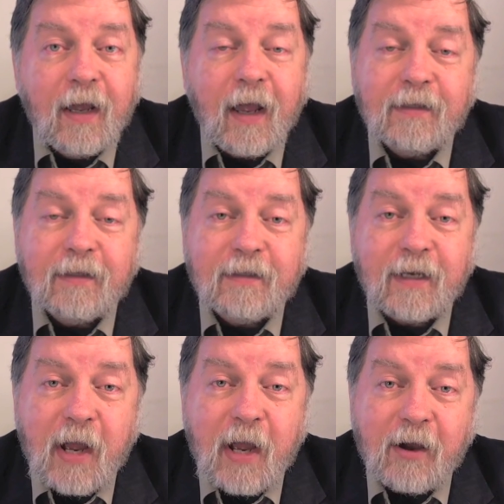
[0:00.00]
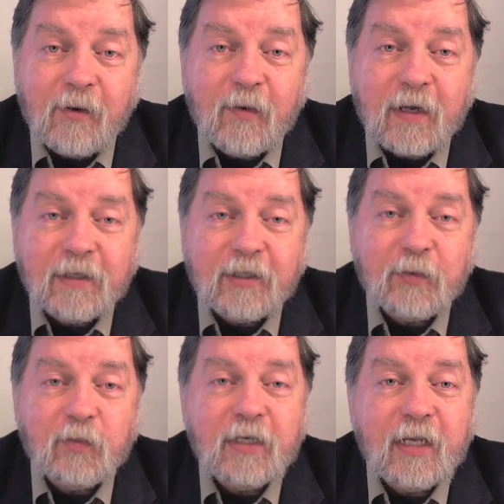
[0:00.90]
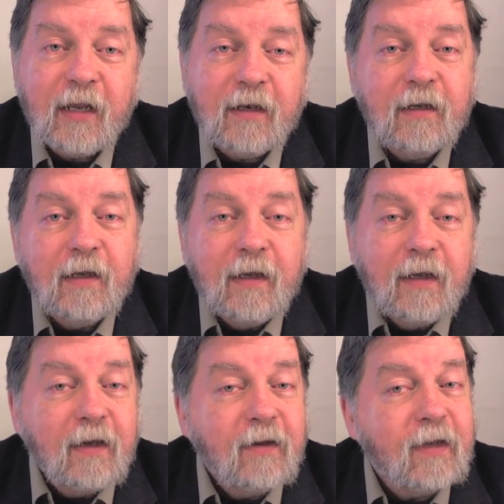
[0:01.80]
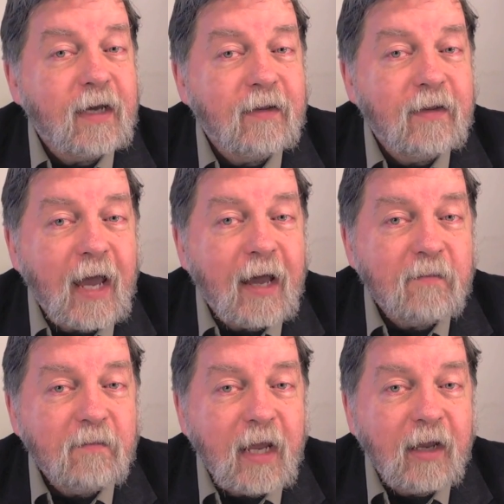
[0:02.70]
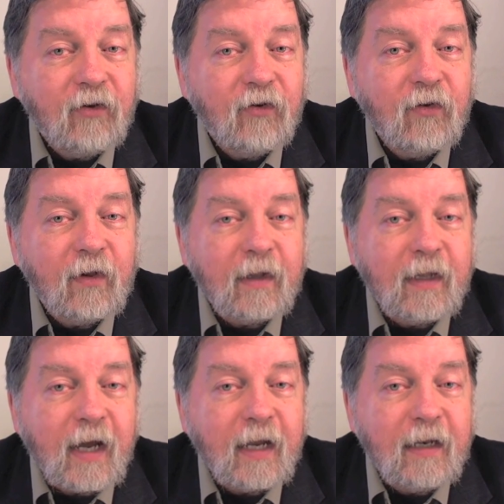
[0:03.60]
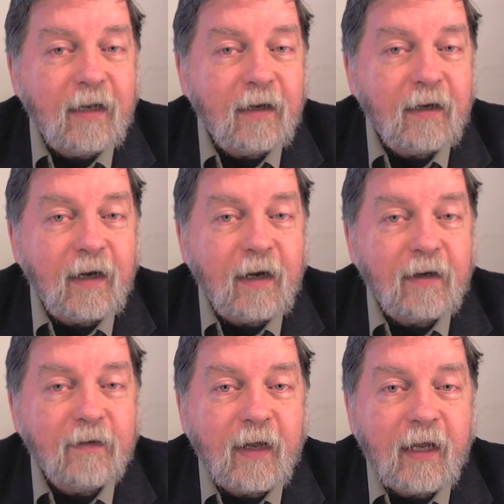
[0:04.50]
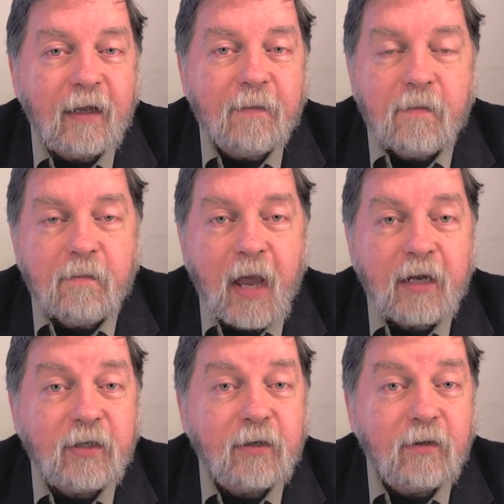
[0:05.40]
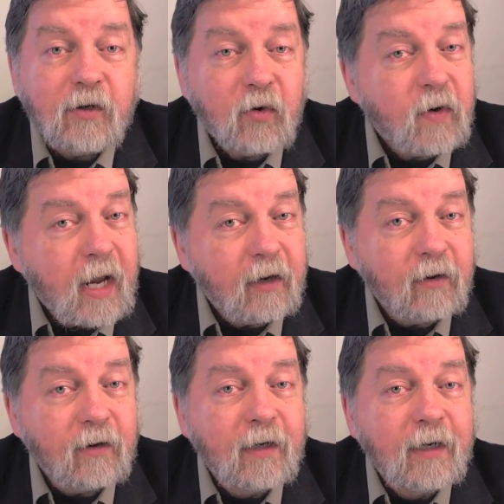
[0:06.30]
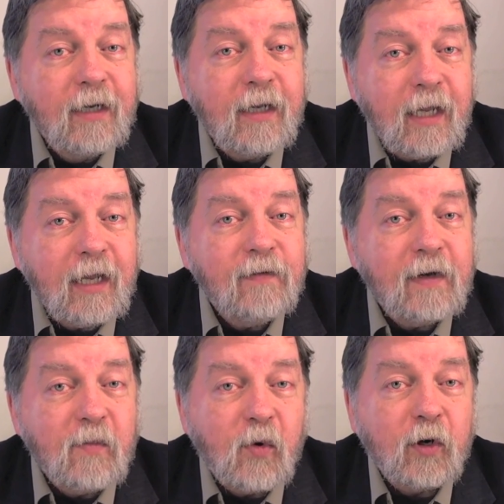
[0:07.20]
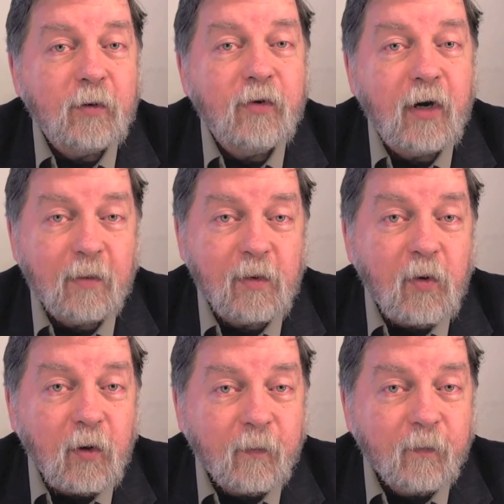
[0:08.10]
And somehow he wants to pretend that that makes the idea of a magical creator even more probable.